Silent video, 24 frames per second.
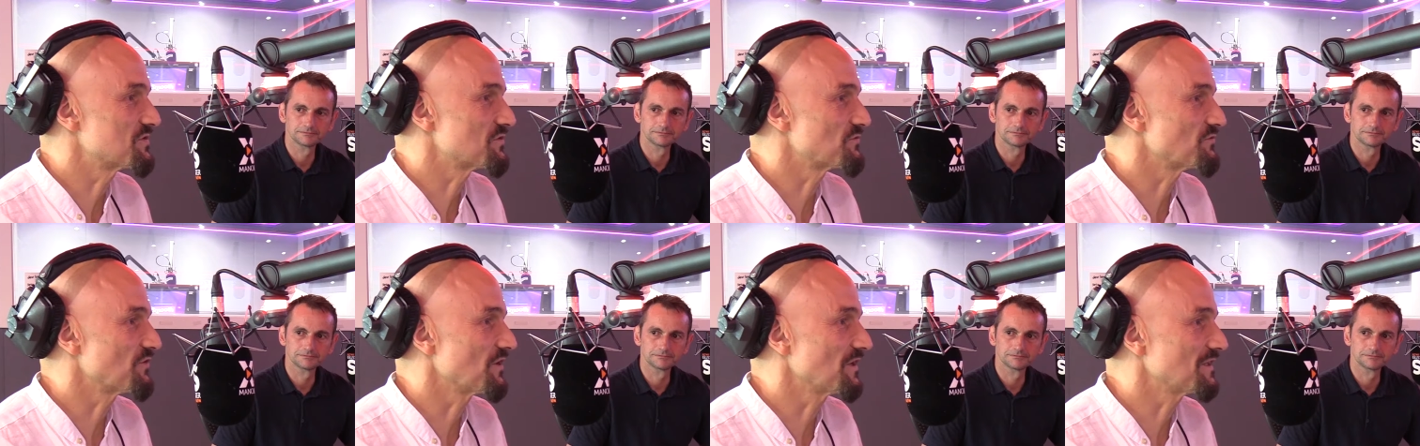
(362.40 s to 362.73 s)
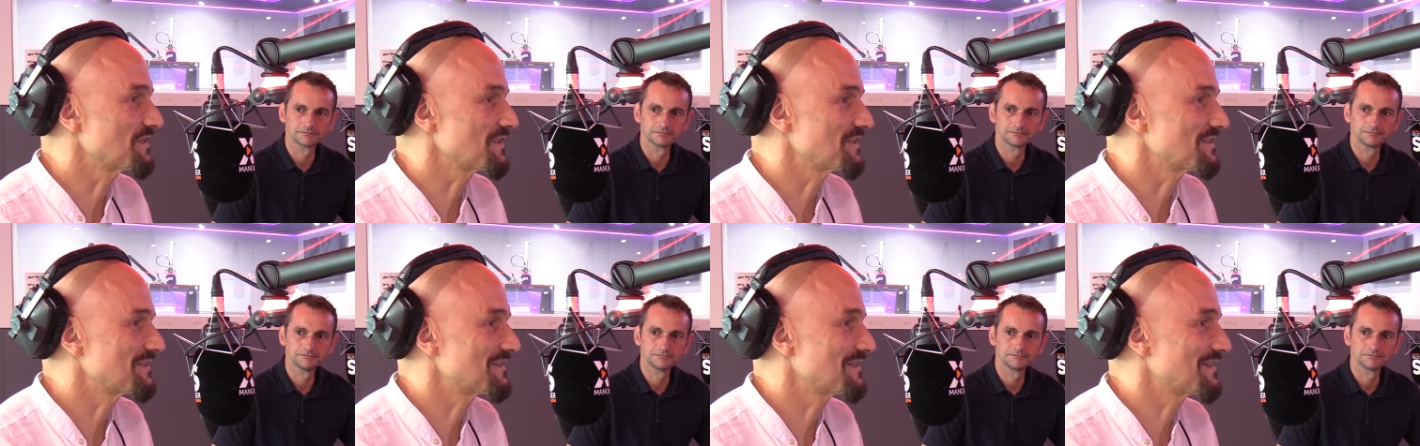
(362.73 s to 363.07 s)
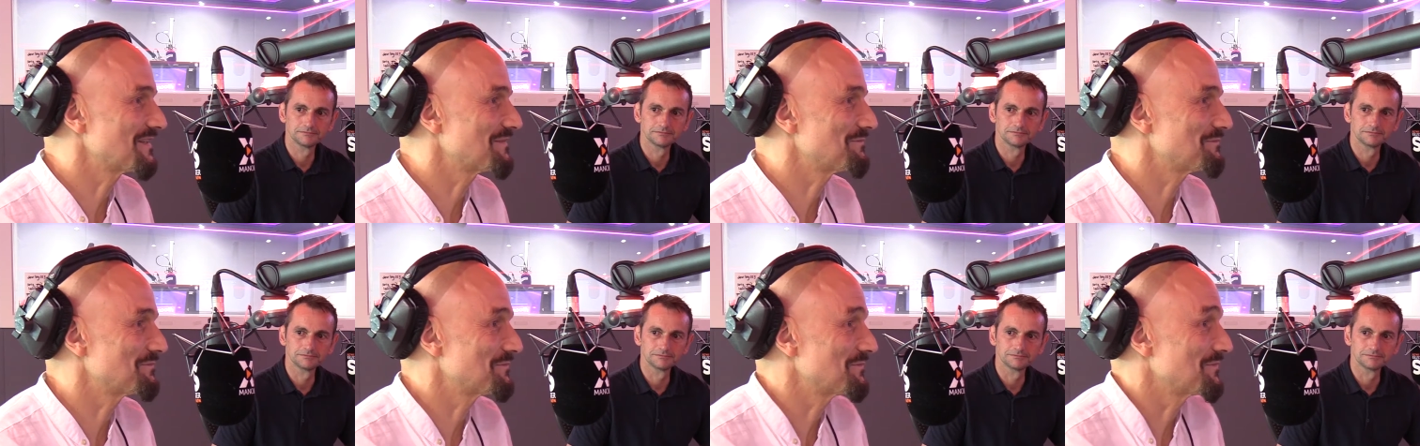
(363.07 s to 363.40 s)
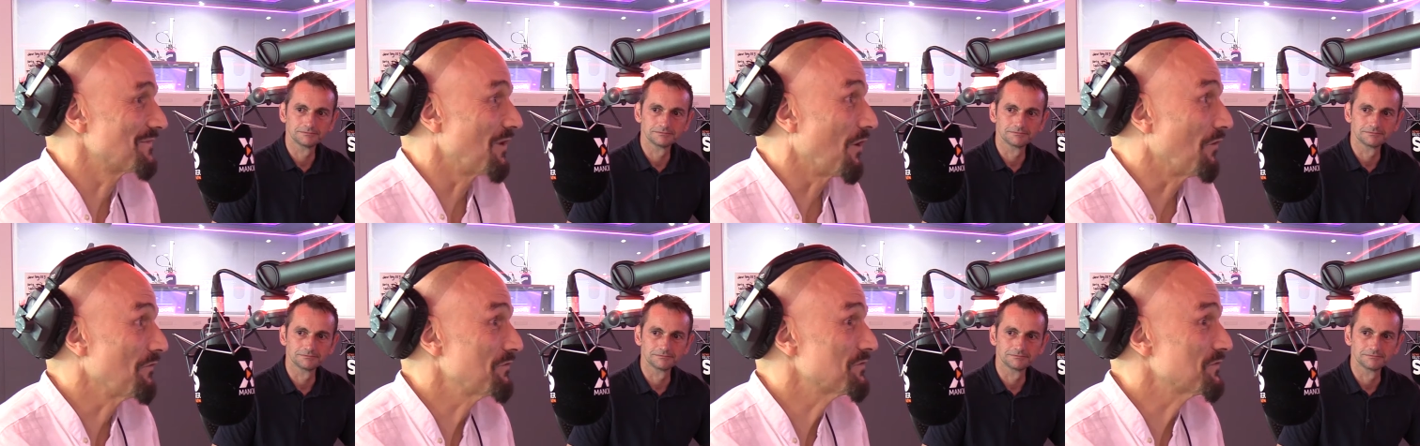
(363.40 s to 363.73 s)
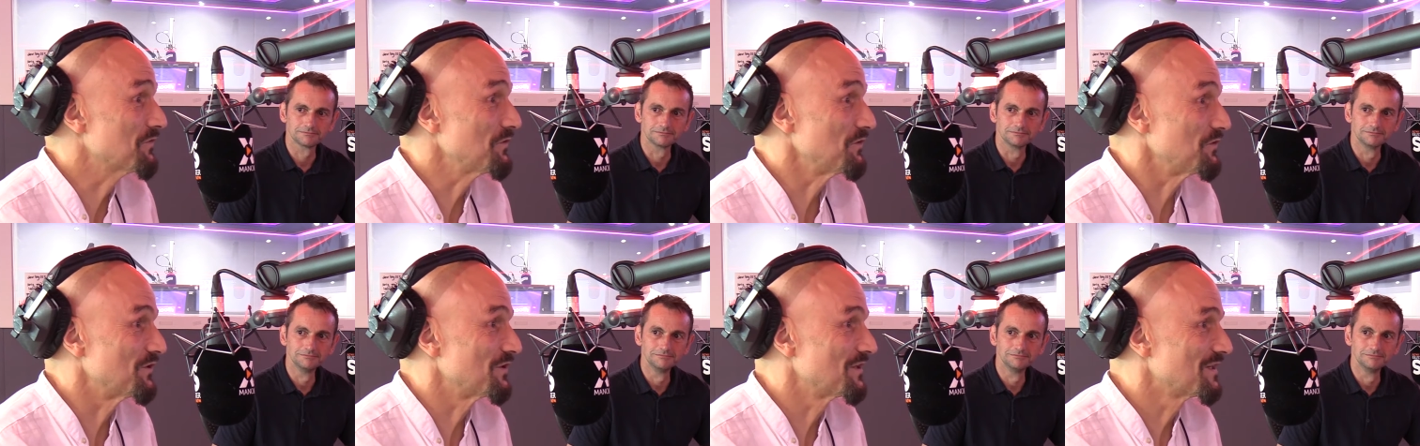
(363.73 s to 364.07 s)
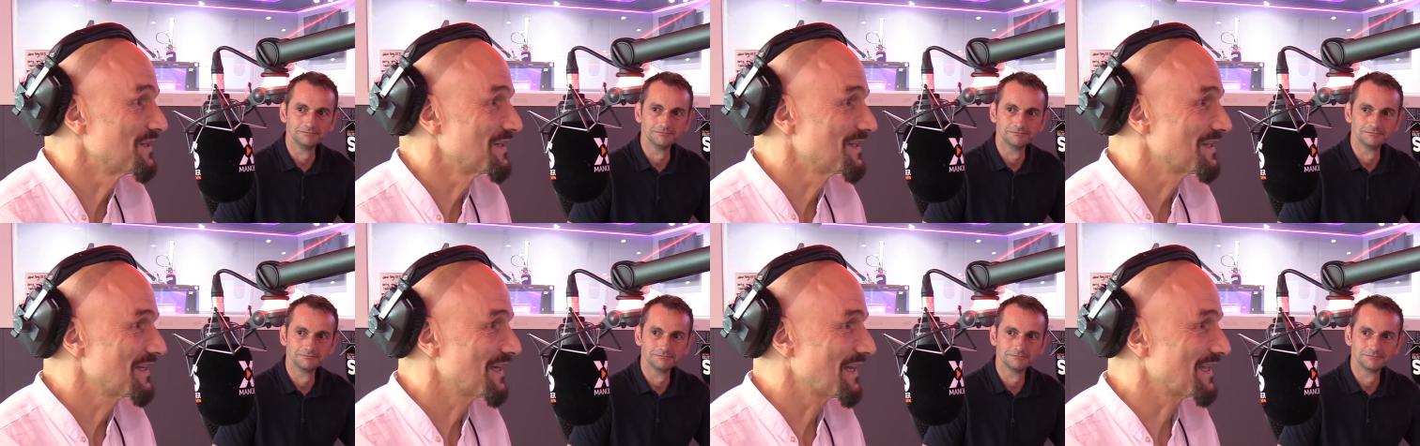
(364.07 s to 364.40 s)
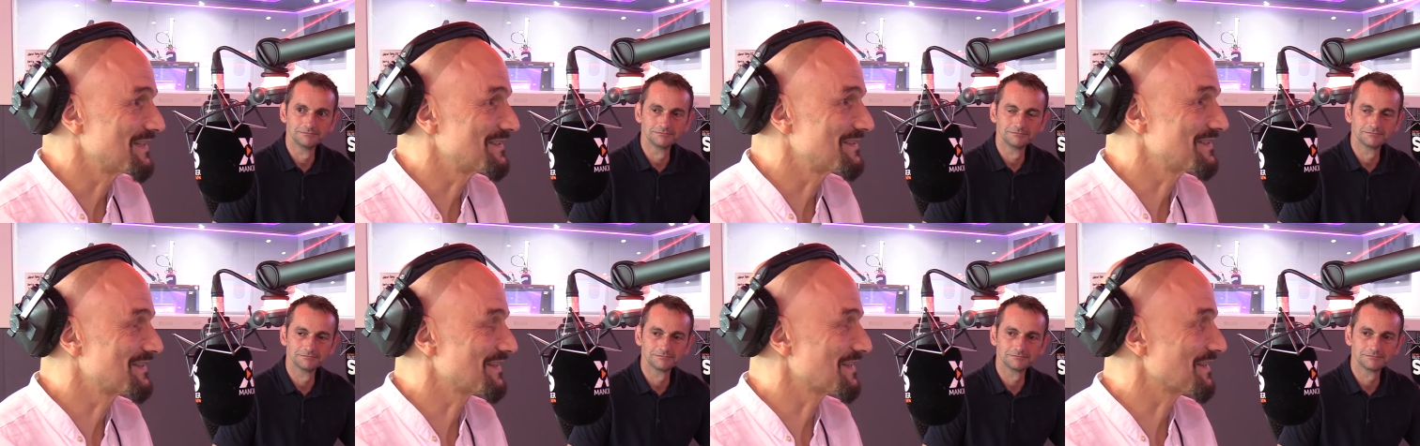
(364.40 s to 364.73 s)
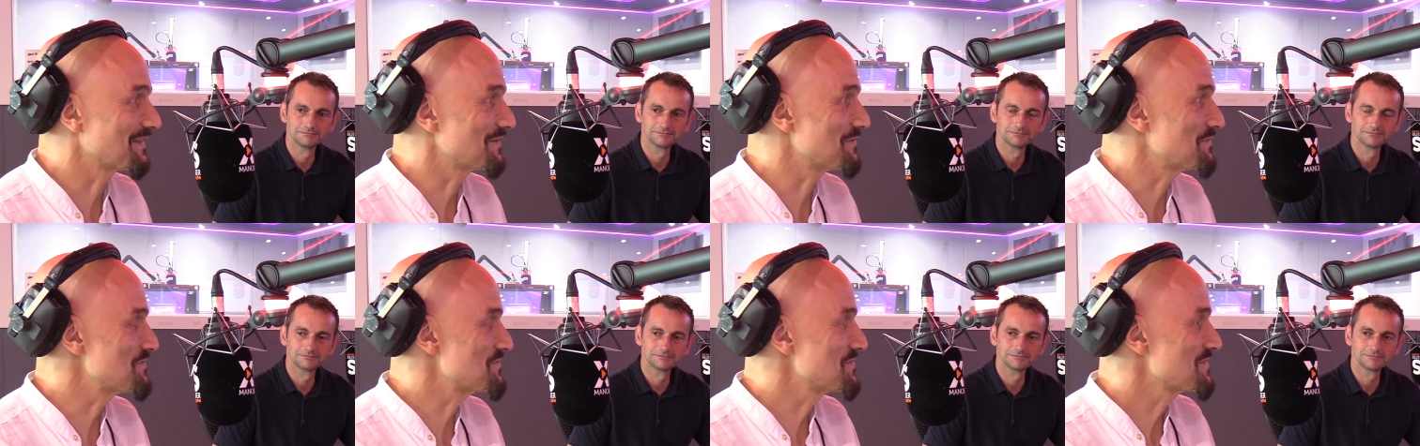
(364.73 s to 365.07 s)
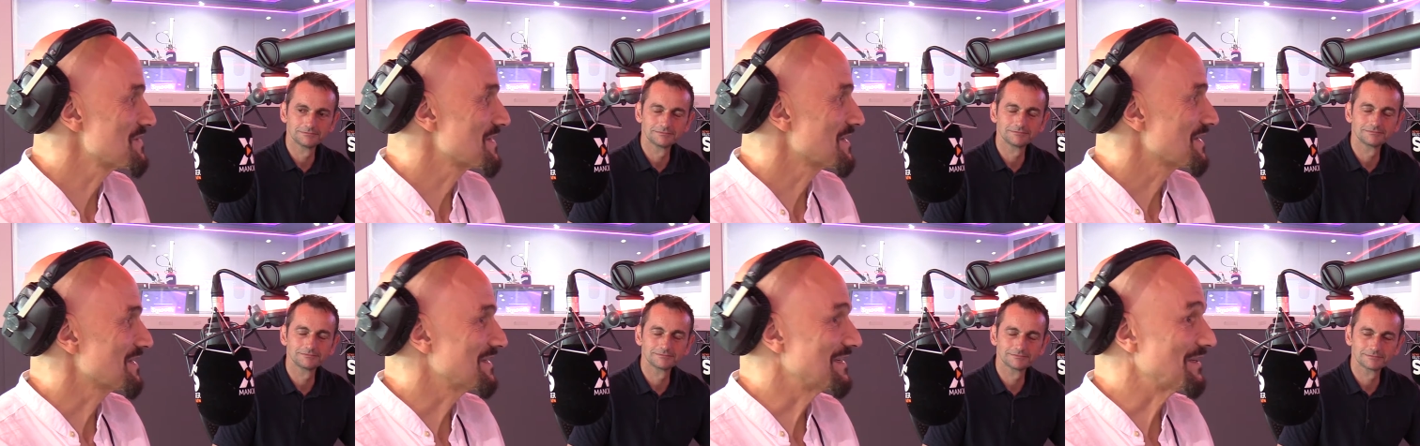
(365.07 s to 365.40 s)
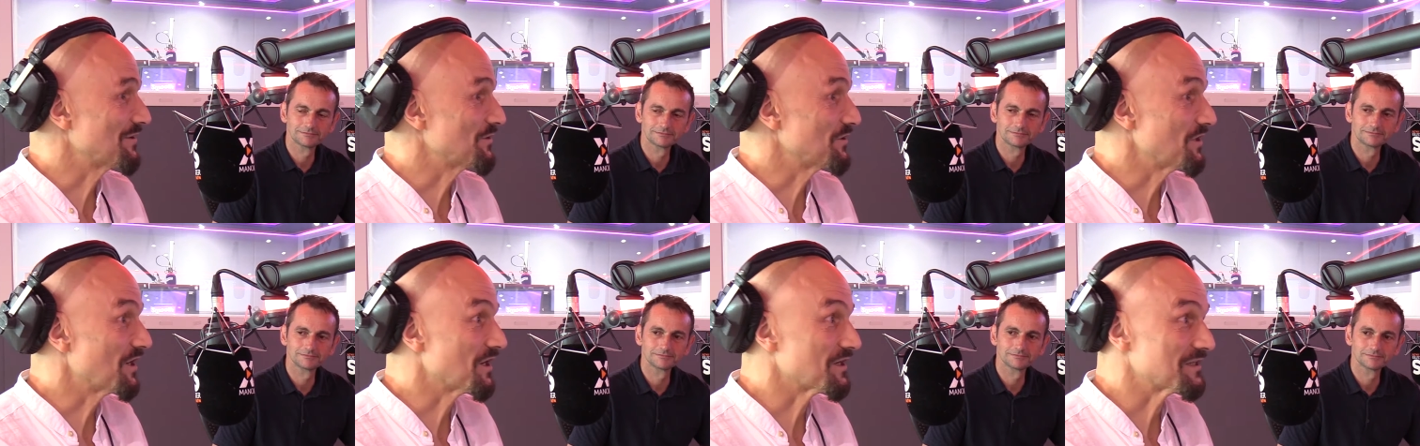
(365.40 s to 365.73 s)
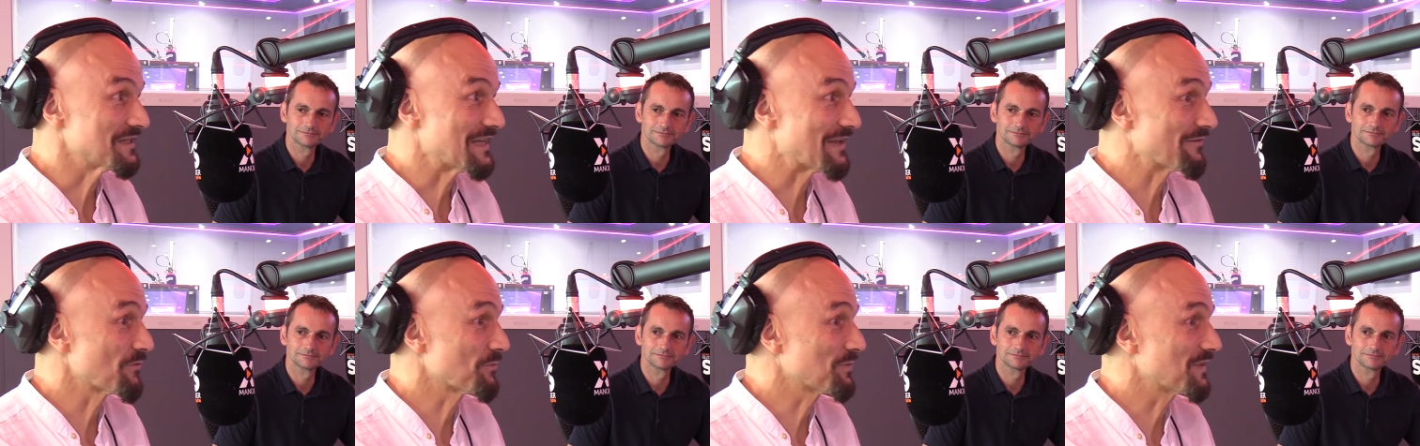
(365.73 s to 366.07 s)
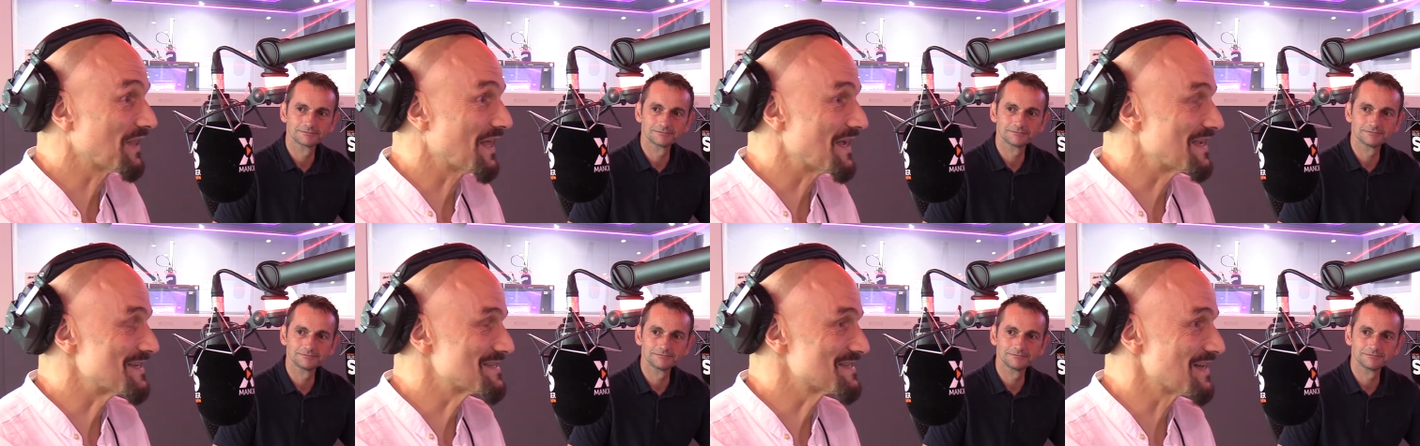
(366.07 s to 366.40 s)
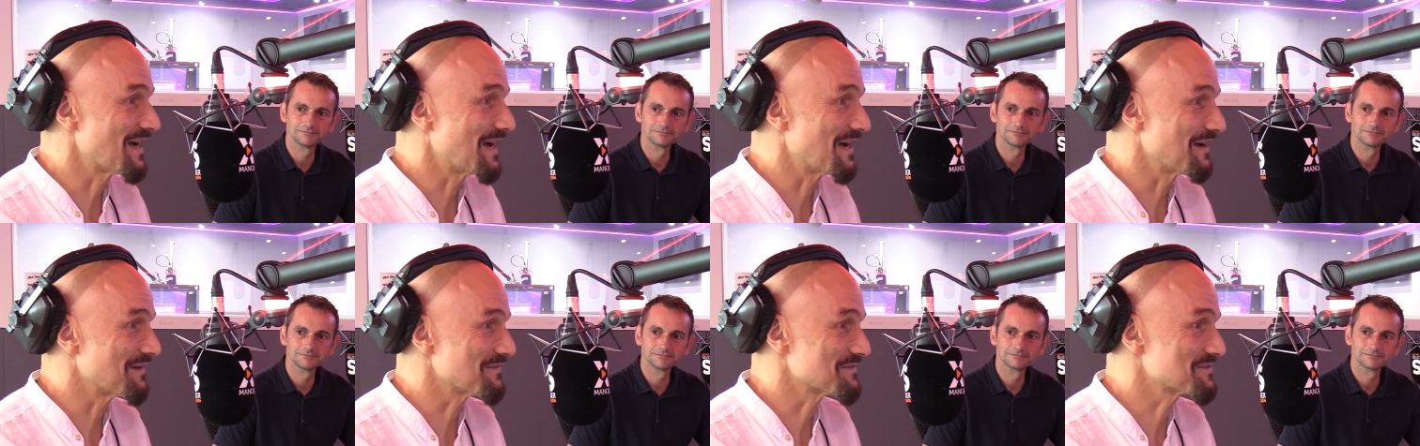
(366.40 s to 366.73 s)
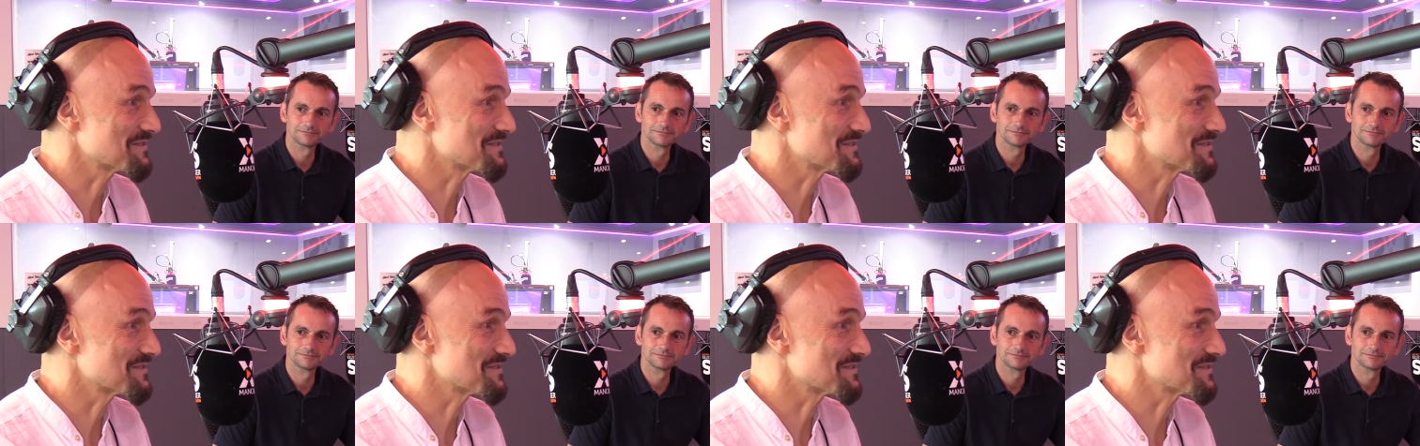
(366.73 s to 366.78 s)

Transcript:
Speaker 1: to Run um, often. Yeah. And um, Neil Young never plays Heart of